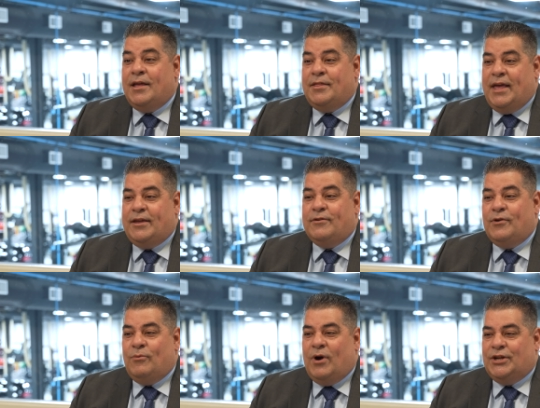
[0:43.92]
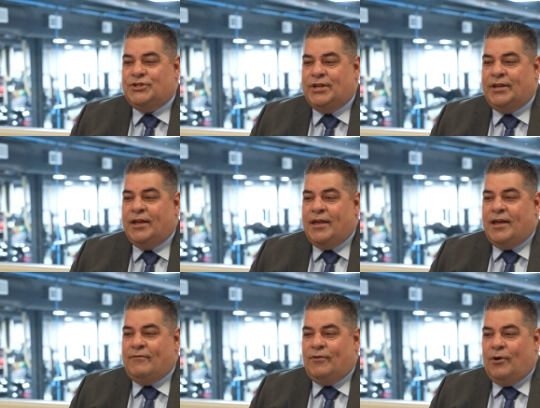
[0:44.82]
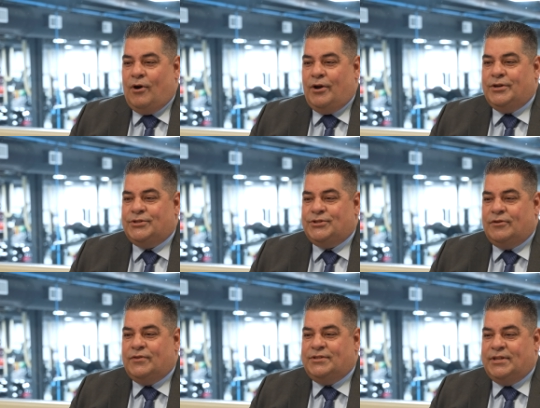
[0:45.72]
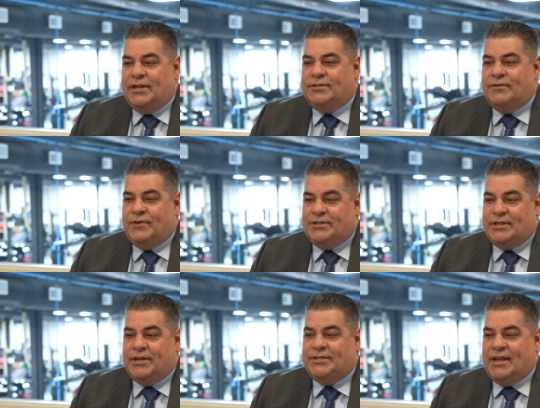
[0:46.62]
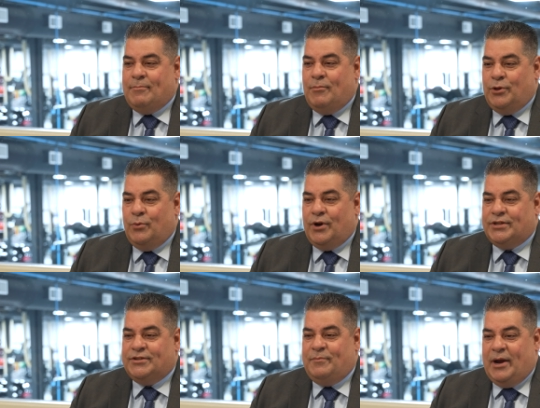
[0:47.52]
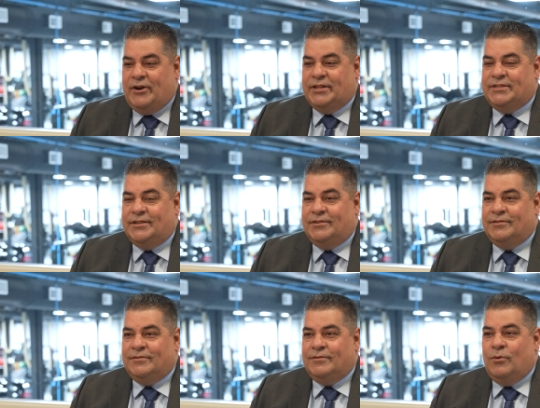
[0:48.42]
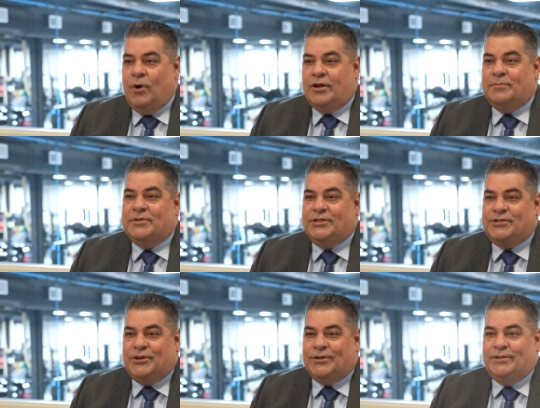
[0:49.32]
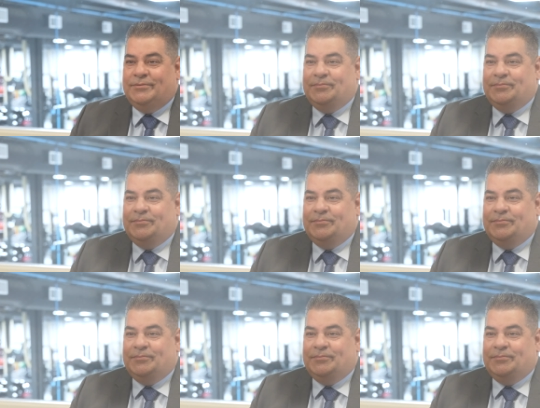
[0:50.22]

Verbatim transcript: Thank you for watching, and for all your service needs, visit us at Motor Werks of Barrington. Welcome to the Circle.